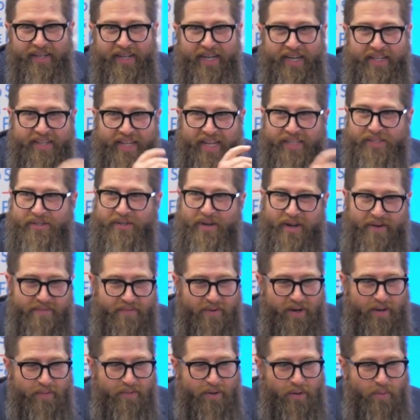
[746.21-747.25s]
And that
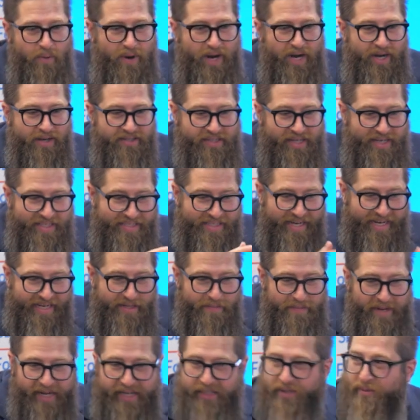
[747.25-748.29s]
software requires a
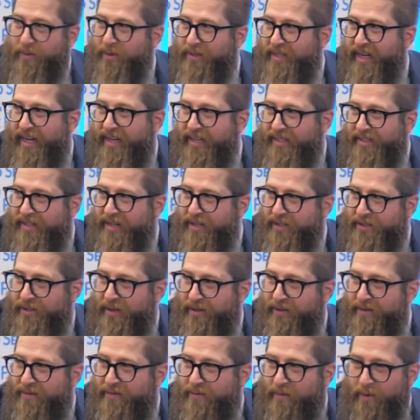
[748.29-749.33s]
database where data is in a
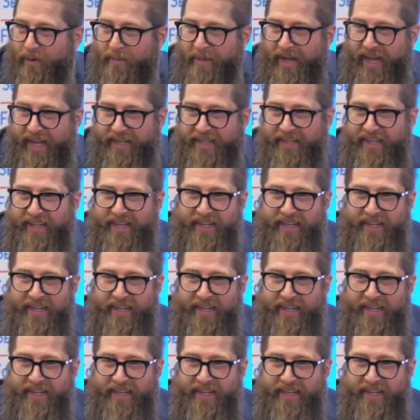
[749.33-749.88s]
certain format.